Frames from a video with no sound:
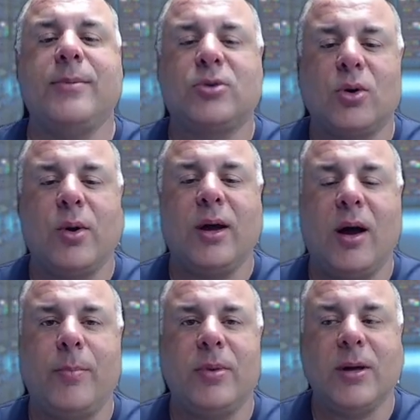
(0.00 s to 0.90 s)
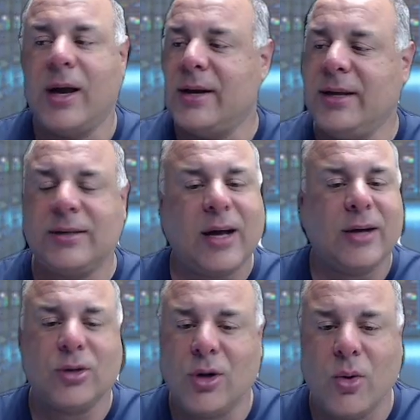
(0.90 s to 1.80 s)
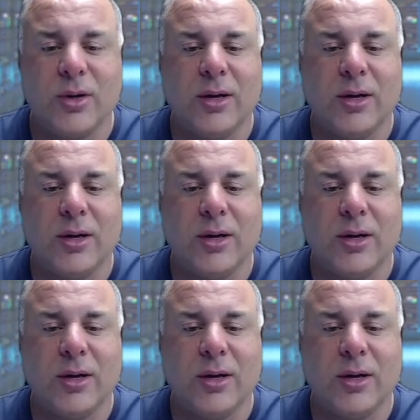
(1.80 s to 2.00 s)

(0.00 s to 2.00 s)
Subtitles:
screwing up, and these guys are going